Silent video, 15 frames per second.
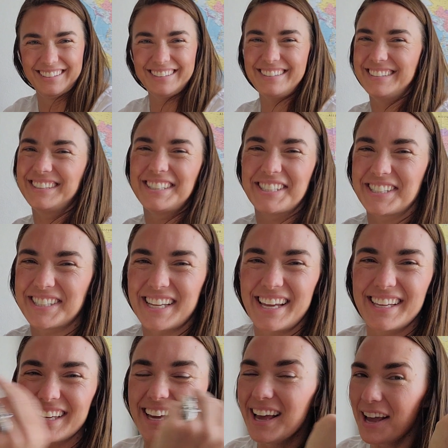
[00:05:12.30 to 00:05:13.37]
It's just
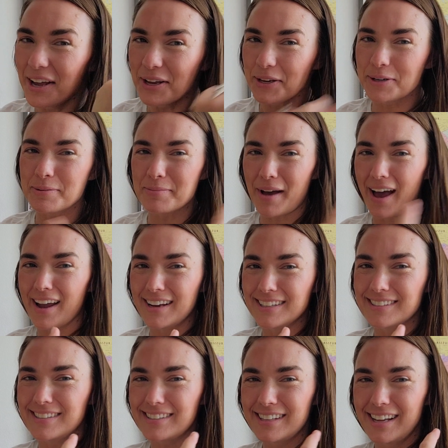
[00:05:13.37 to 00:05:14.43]
like your
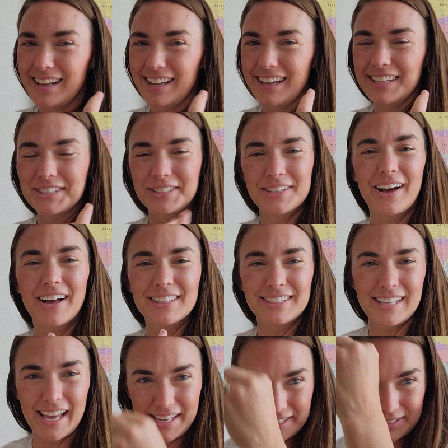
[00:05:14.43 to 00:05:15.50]
mind is not
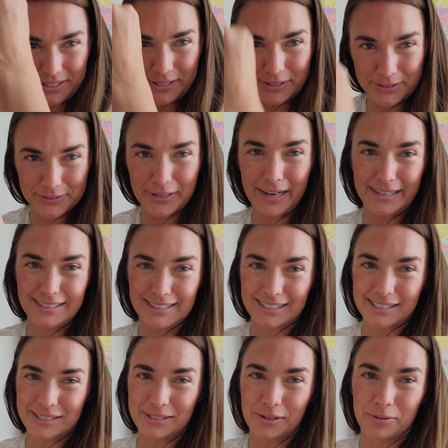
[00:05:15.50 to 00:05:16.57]
set into
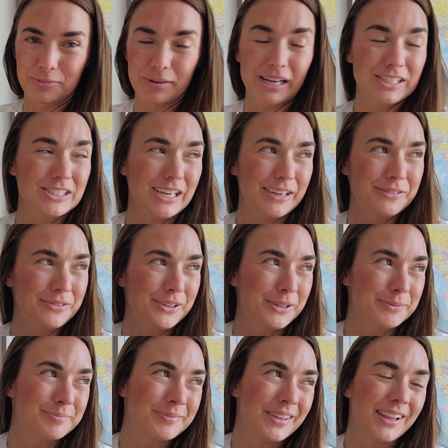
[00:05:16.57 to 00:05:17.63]
grades so much, I
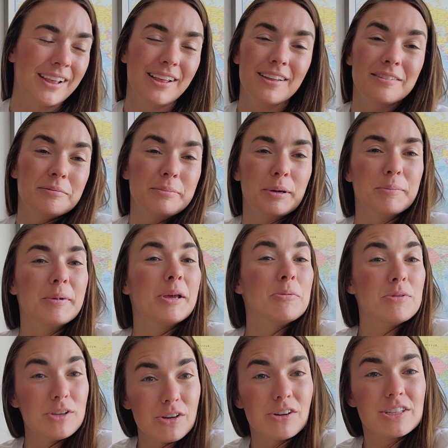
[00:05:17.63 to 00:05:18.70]
feel. But
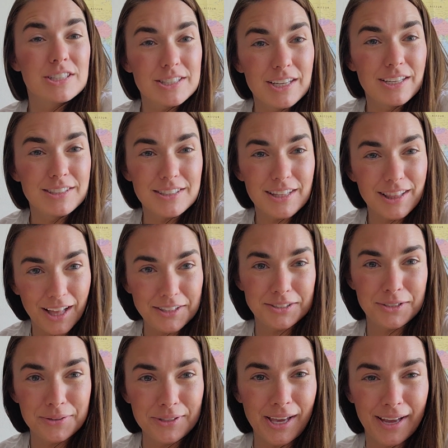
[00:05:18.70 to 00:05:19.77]
maybe yours is, and
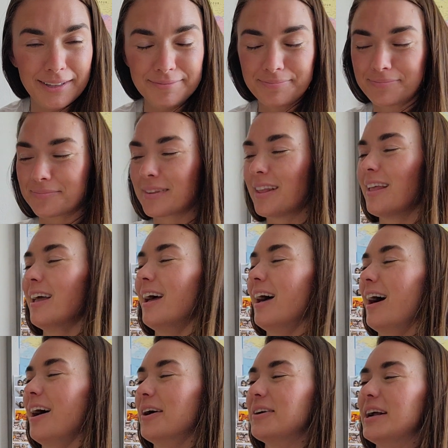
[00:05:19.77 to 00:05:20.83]
that's okay.
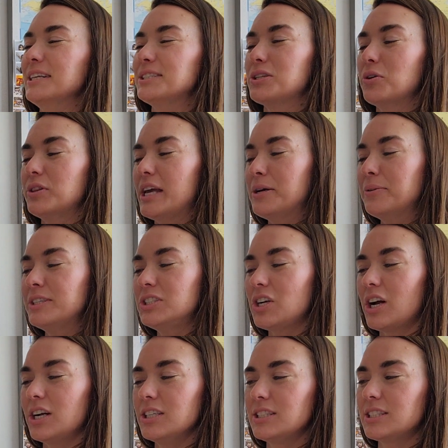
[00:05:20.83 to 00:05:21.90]
All right, so language
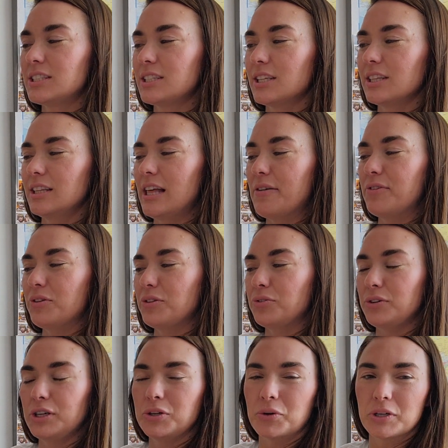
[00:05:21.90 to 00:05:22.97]
arts, level
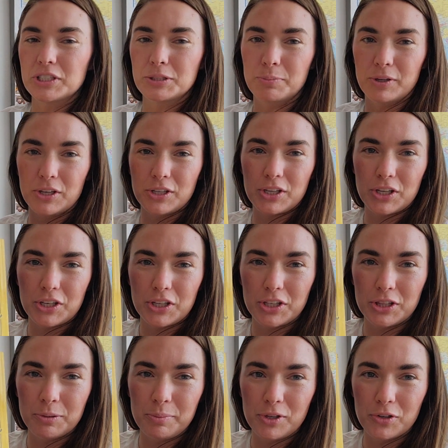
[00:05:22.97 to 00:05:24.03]
3 course book, Good
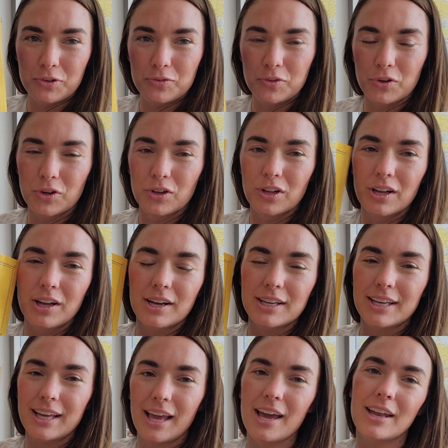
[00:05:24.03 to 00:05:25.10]
and the Beautiful.
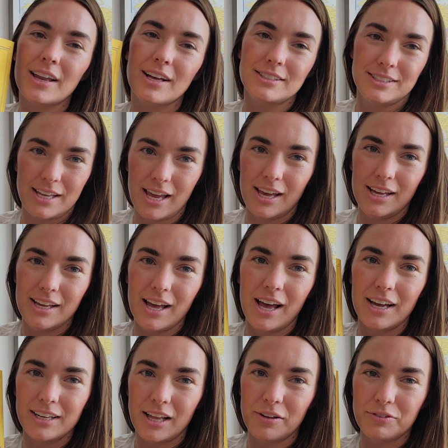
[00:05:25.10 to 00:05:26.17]
Cannot say
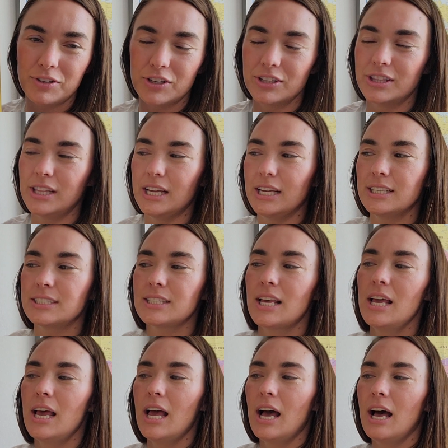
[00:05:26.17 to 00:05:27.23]
enough good things.
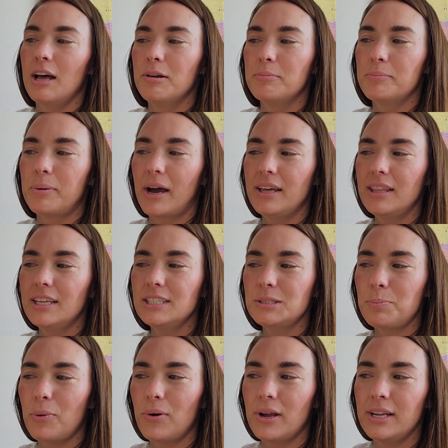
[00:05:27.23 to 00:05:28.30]
By this
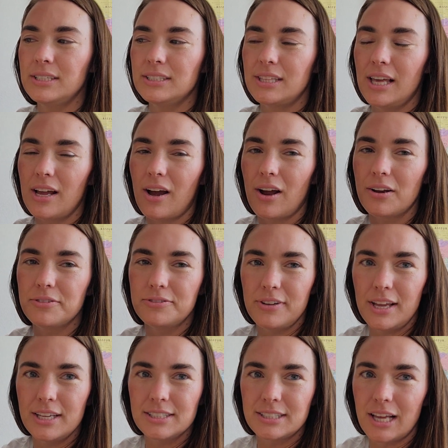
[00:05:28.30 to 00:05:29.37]
point, they are
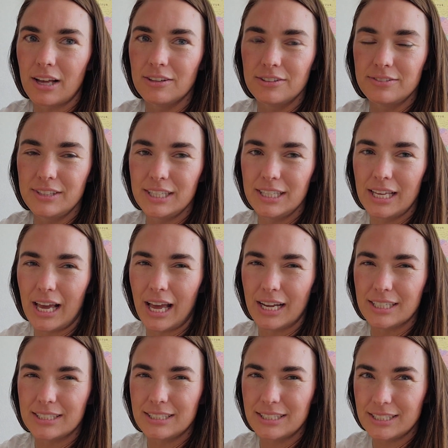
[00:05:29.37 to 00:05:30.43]
phased out of the
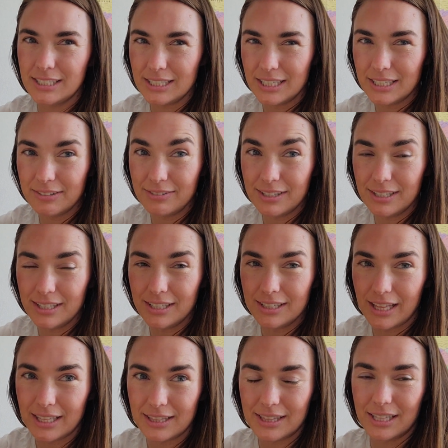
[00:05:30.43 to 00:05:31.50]
activity,
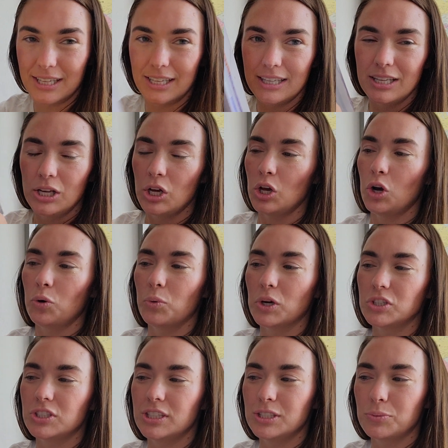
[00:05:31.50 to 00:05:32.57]
like the
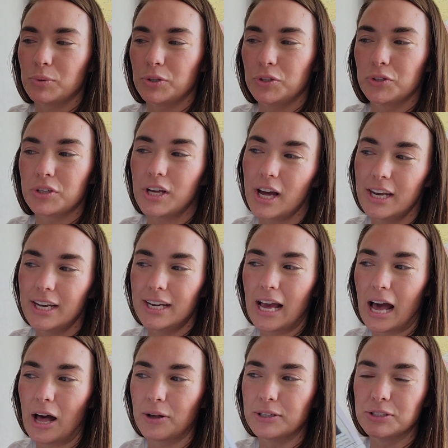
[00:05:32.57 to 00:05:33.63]
worksheets where you'll cut it
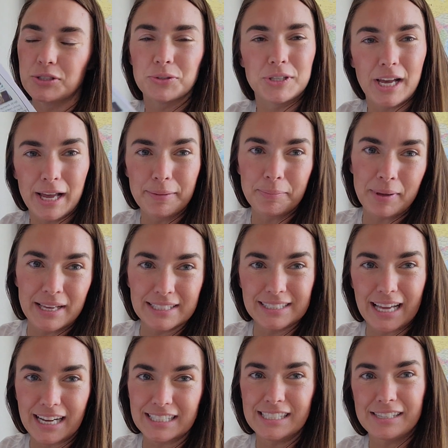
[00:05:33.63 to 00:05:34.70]
out and do cut and paste
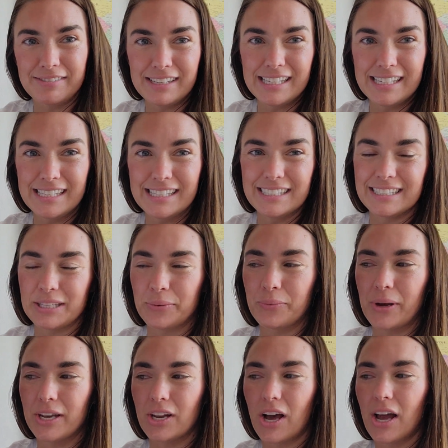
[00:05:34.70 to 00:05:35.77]
activities and
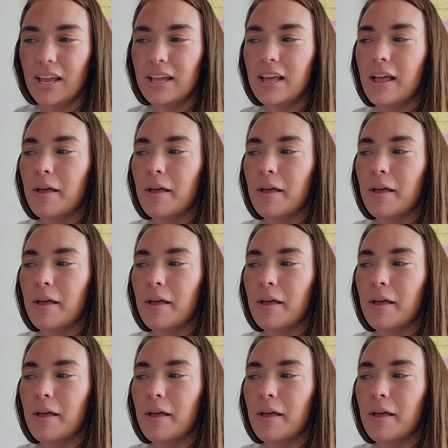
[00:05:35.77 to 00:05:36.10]
whatnot.